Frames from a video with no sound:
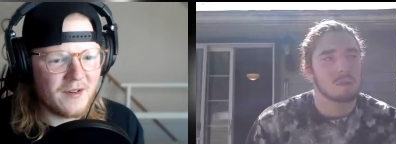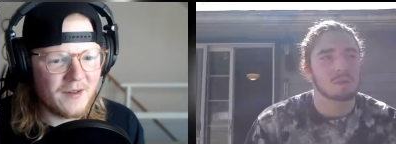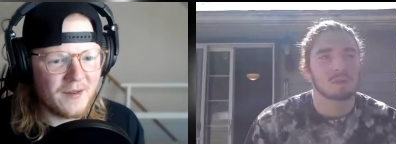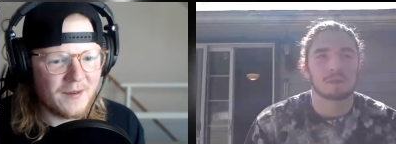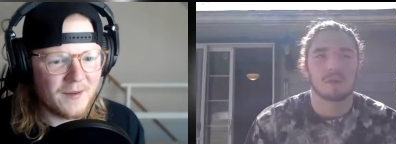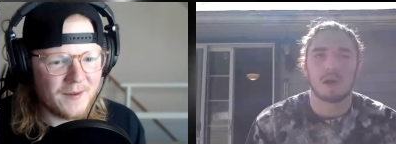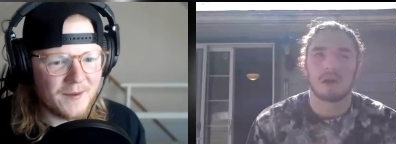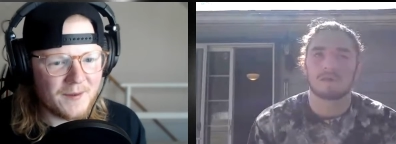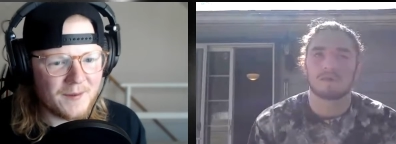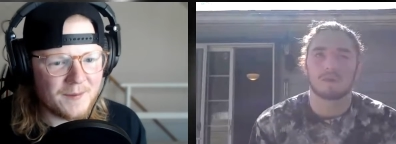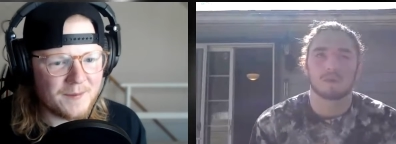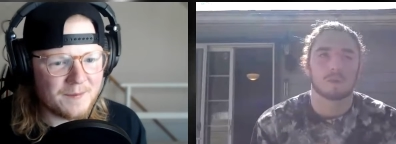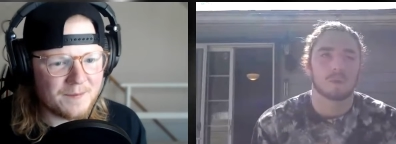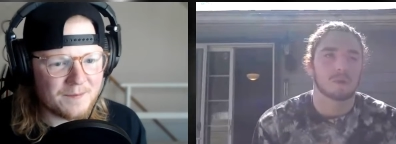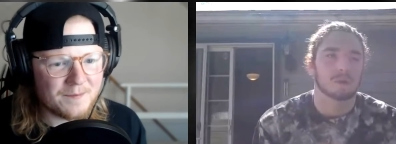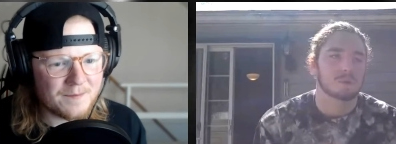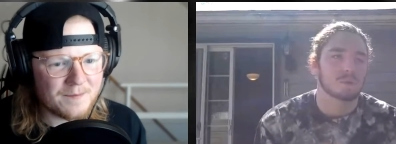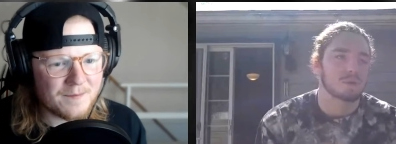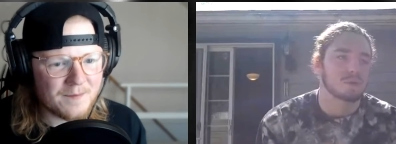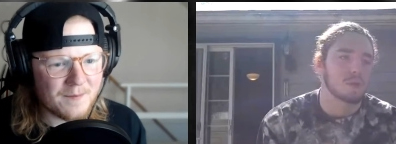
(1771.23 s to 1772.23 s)
Speaker 1: Yeah, I would
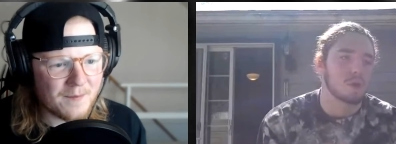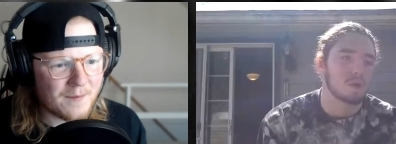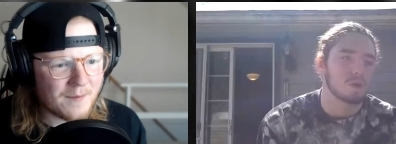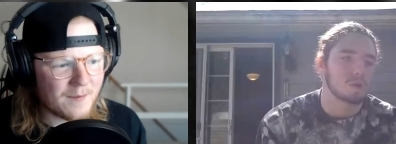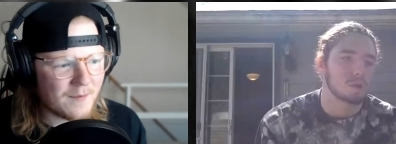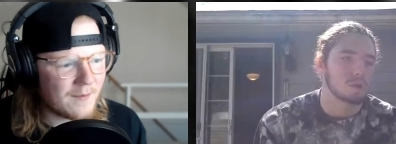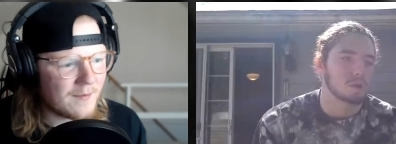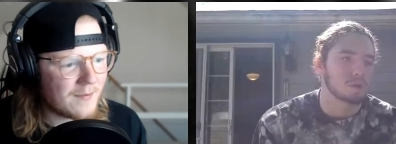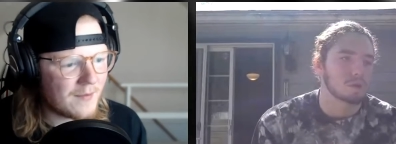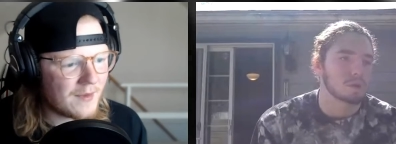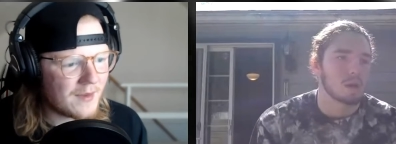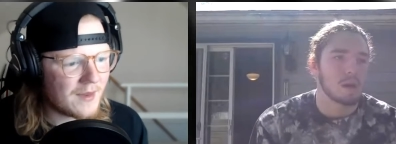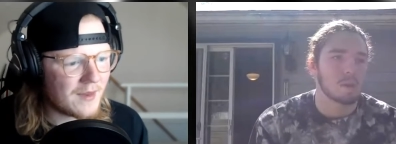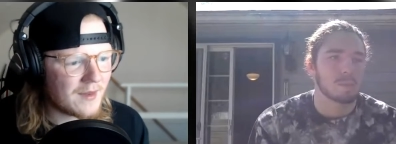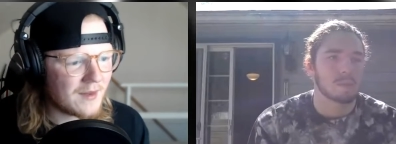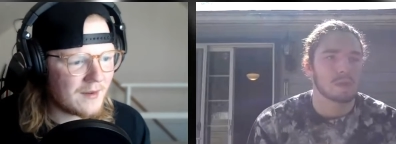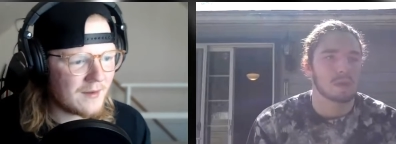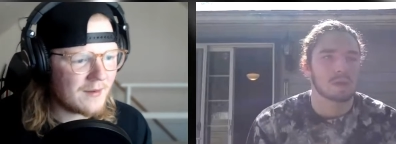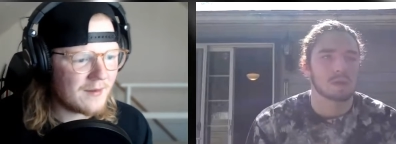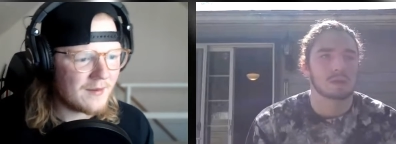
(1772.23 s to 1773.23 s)
love to work with
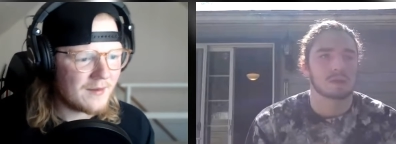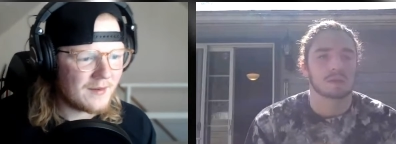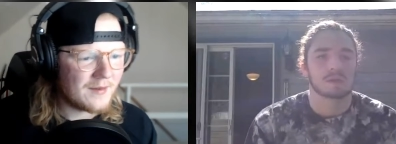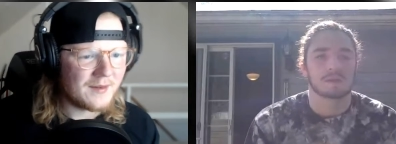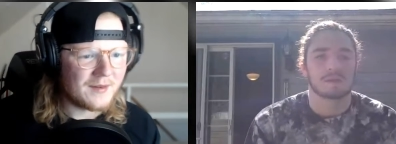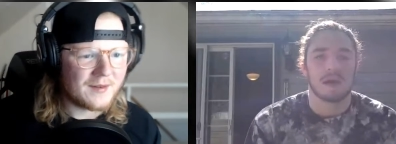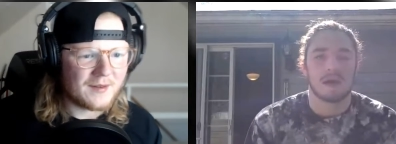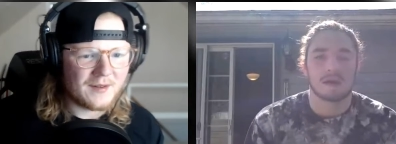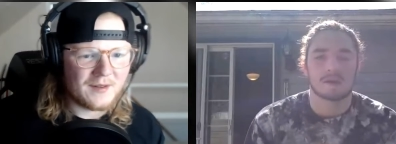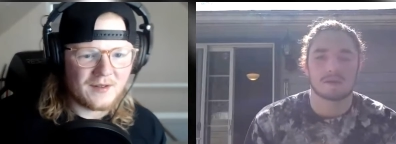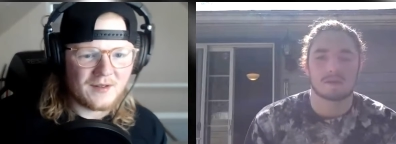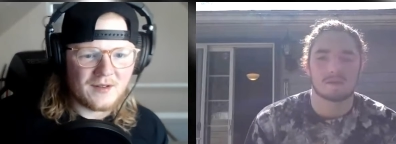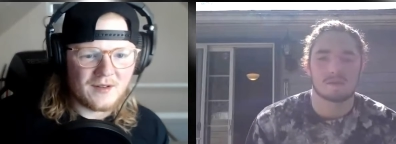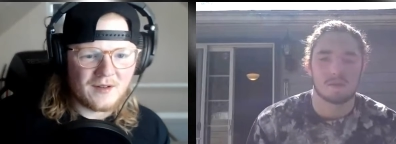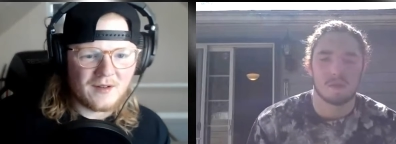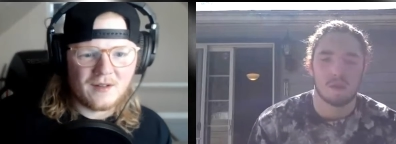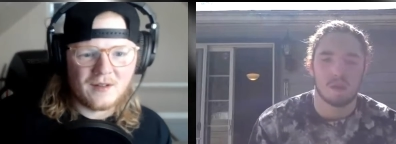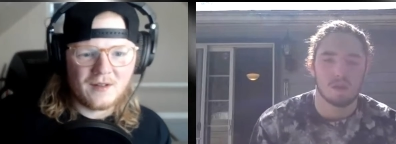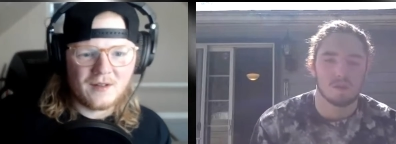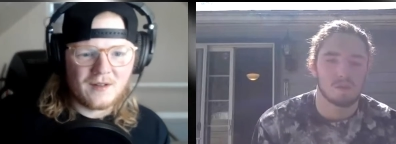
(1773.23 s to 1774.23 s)
Cody. I mean,
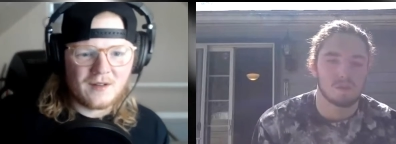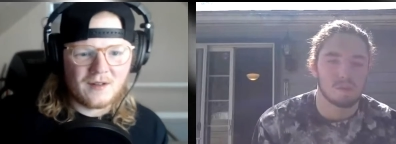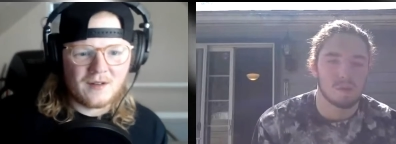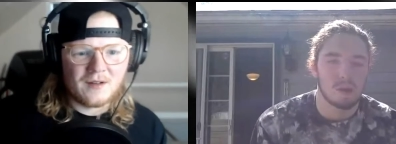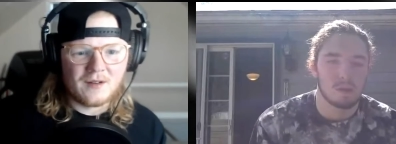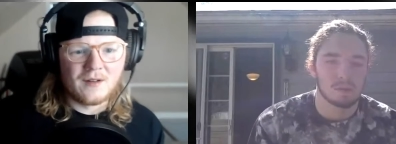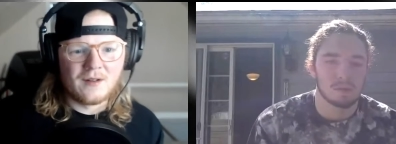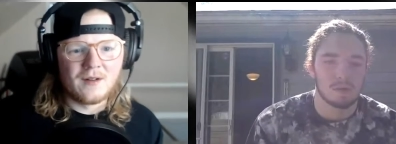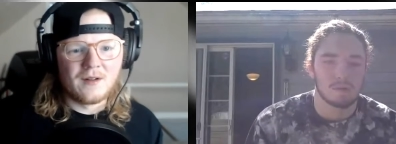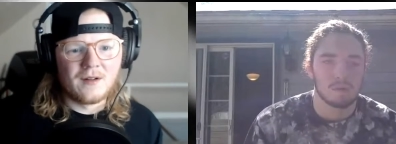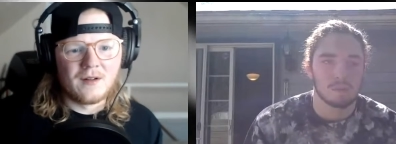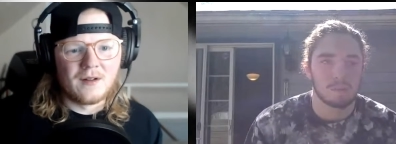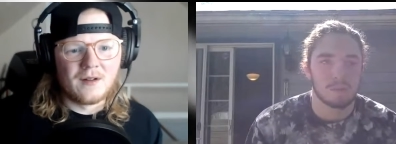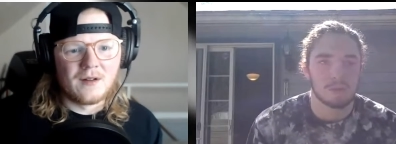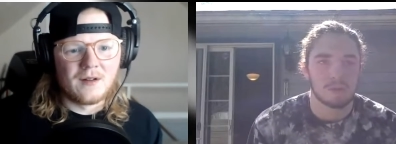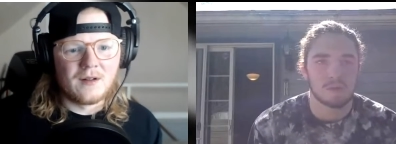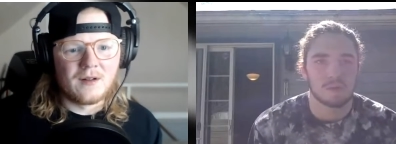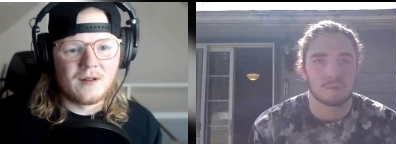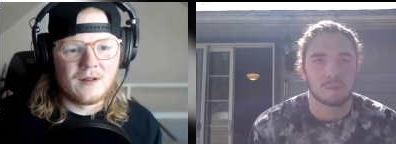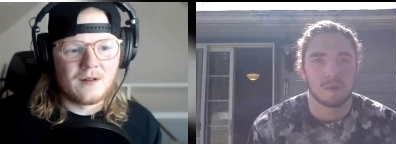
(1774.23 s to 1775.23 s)
that's the uh, dude. I would
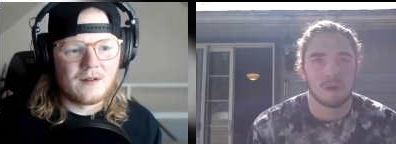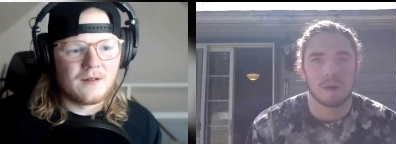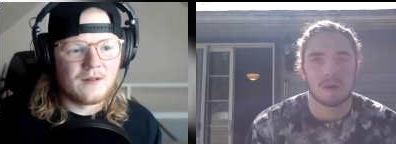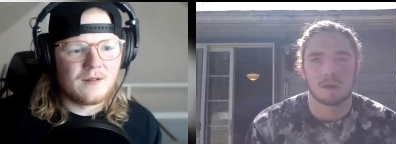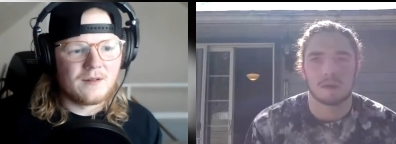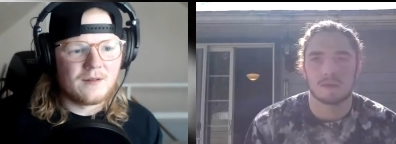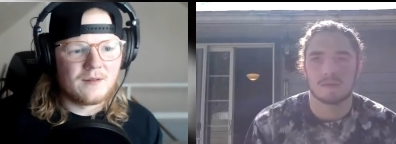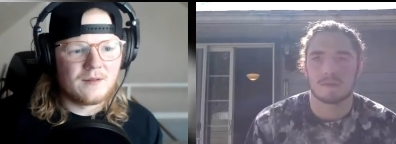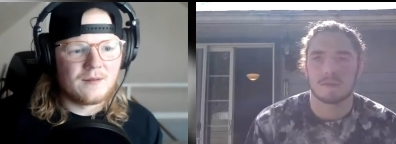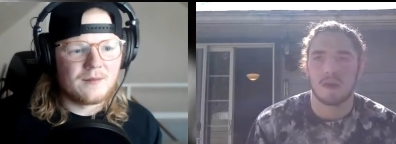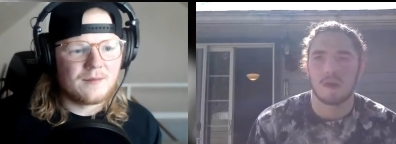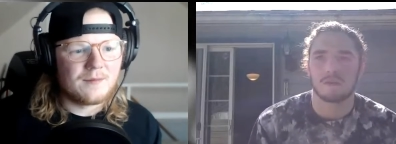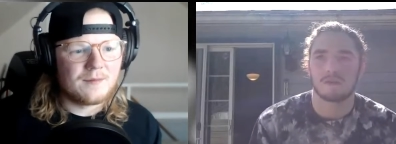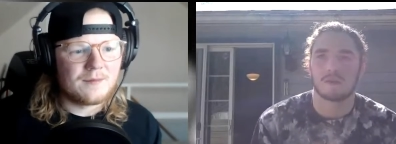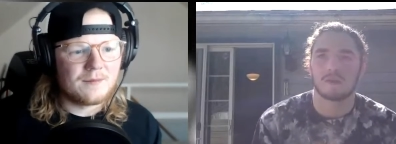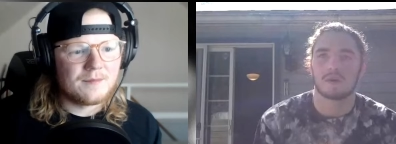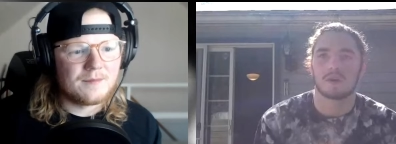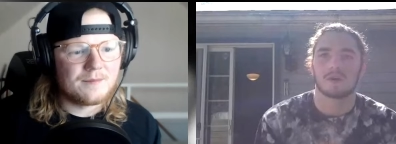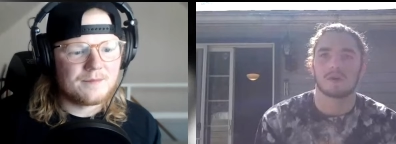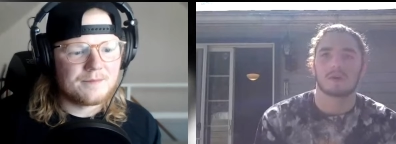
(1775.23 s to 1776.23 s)
love to pick his brain. He's got